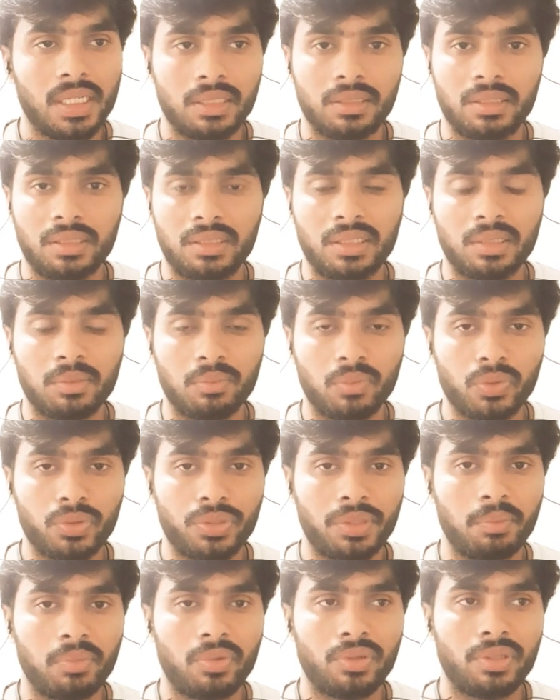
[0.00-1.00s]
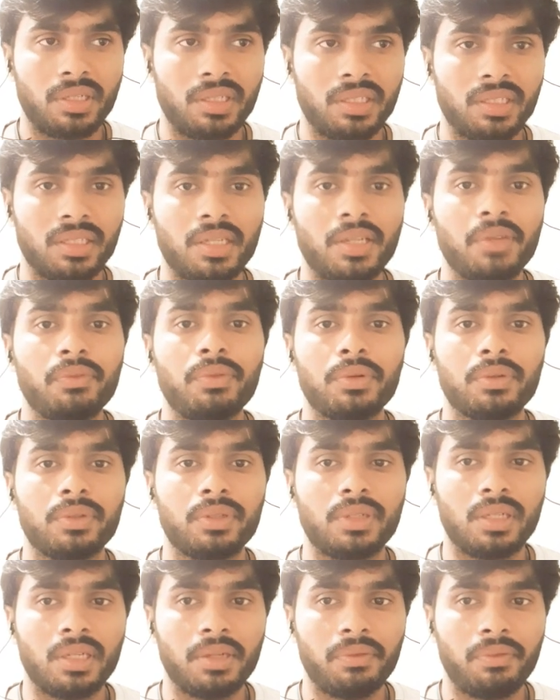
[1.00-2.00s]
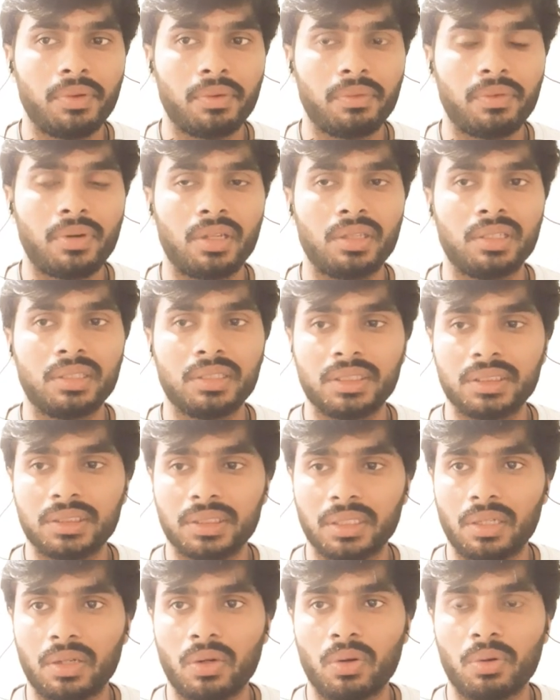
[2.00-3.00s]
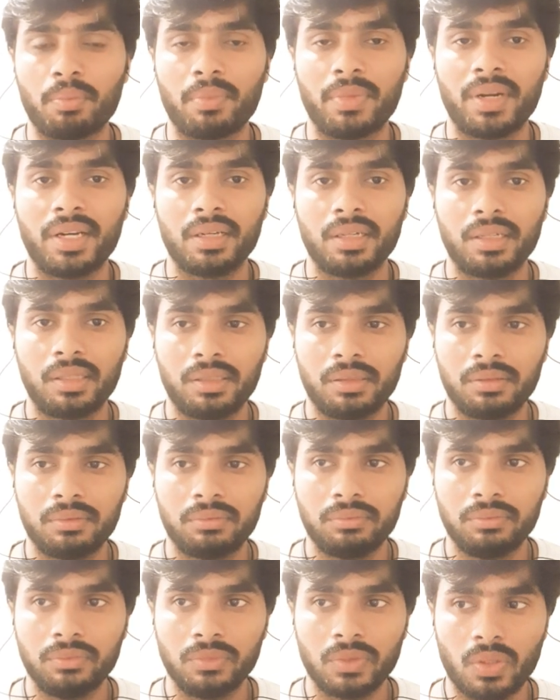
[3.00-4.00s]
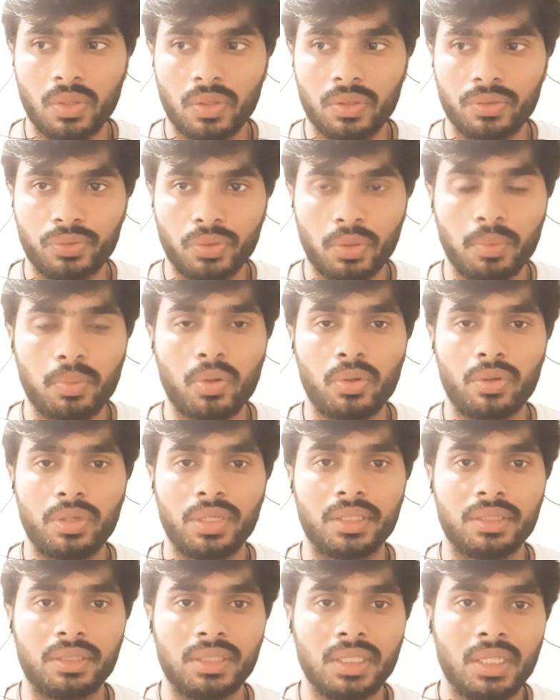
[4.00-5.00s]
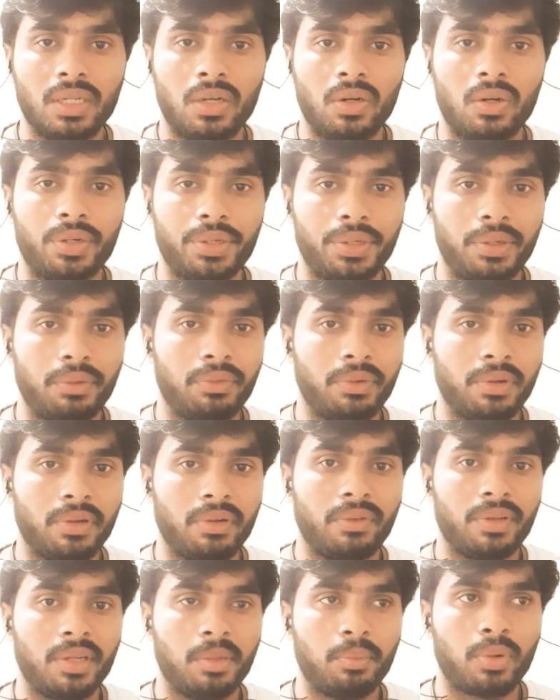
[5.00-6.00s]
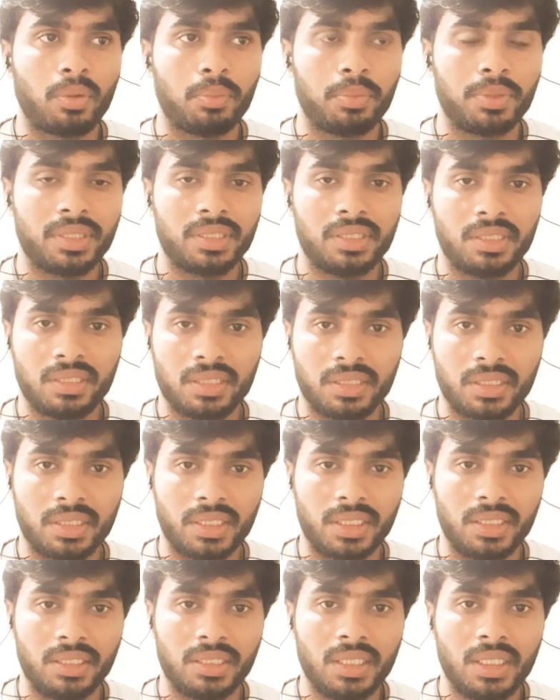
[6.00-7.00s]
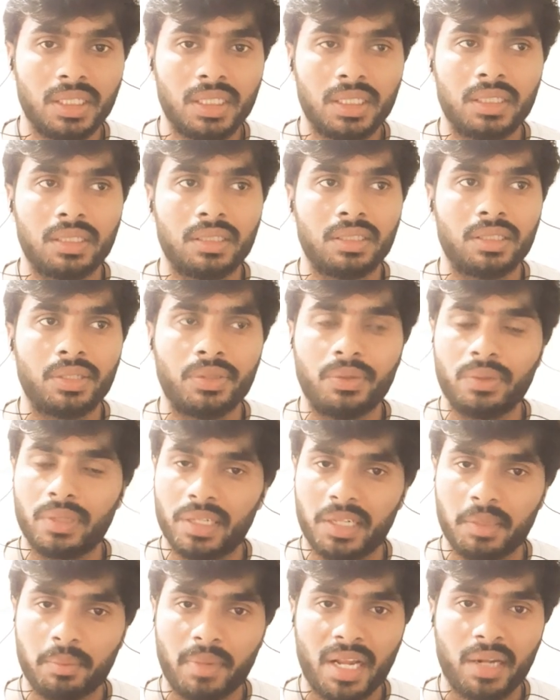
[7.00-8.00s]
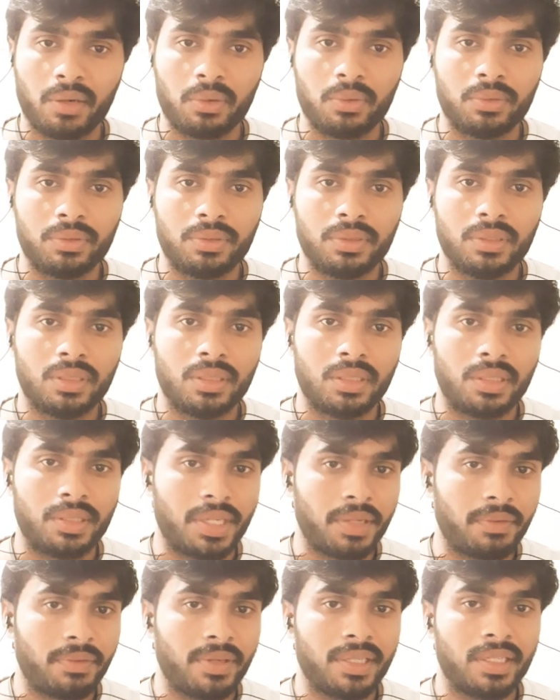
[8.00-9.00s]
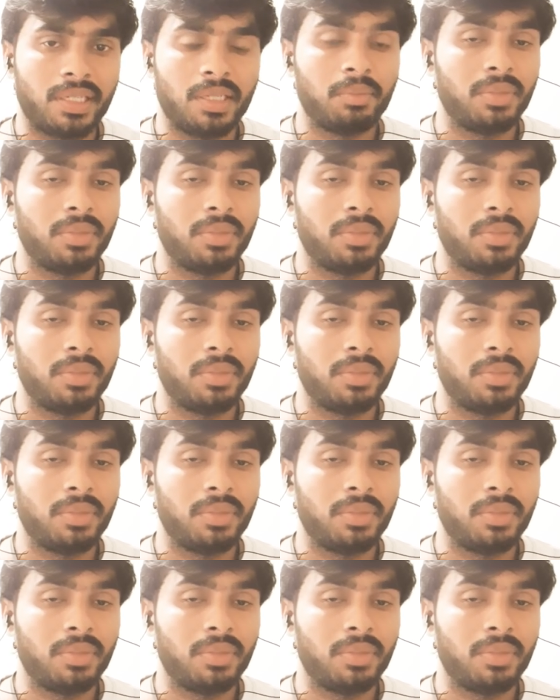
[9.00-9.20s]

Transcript: This is the most important thing. If your father is a government job holder, or if you have any properties in the city, you'll get a bank loan, definitely.